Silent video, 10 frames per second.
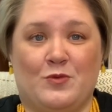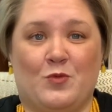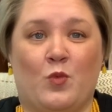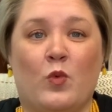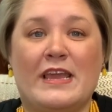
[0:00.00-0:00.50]

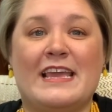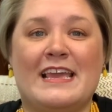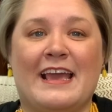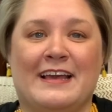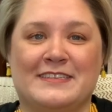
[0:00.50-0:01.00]

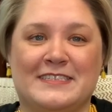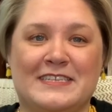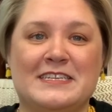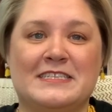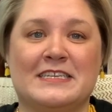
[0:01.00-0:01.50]
we as
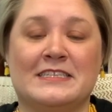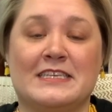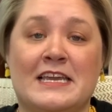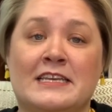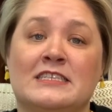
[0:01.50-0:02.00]
citizens
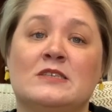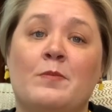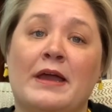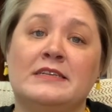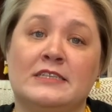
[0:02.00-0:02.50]

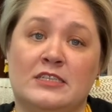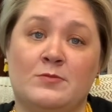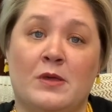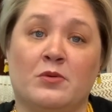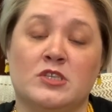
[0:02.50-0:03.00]
expect it to
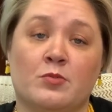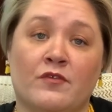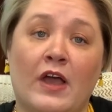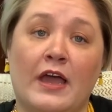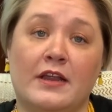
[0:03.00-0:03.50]
be able to
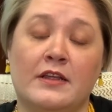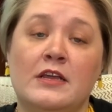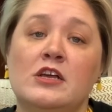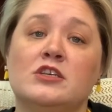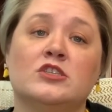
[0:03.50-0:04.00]
provide.
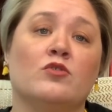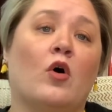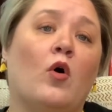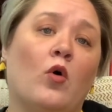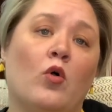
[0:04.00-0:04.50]
So the
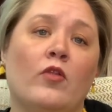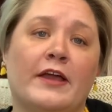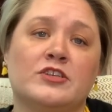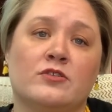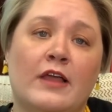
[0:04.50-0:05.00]
whole
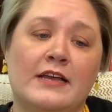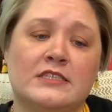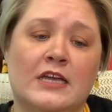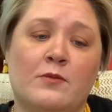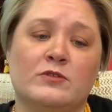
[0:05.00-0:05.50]
lecture last
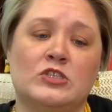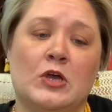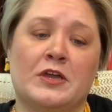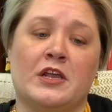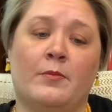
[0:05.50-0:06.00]
time was
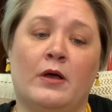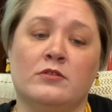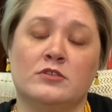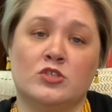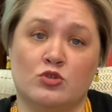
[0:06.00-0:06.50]
talking
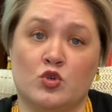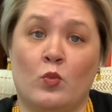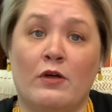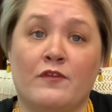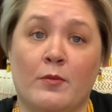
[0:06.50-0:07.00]
about social
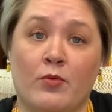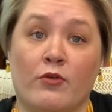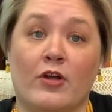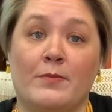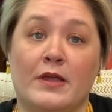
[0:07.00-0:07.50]
welfare
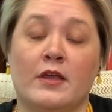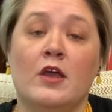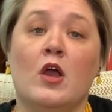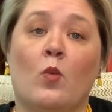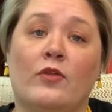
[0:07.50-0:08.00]
programming,
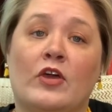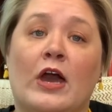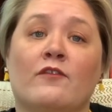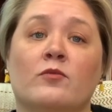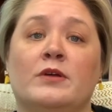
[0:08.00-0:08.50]
where the
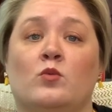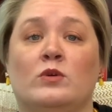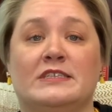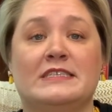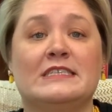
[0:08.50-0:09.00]
government
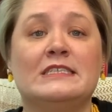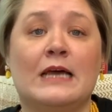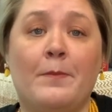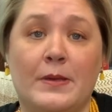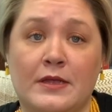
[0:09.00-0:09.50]
will
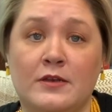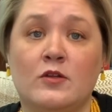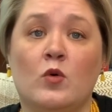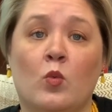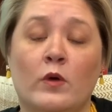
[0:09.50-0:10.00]
step in
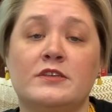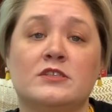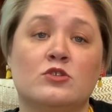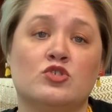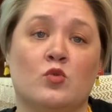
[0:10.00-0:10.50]
with
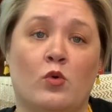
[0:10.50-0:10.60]
social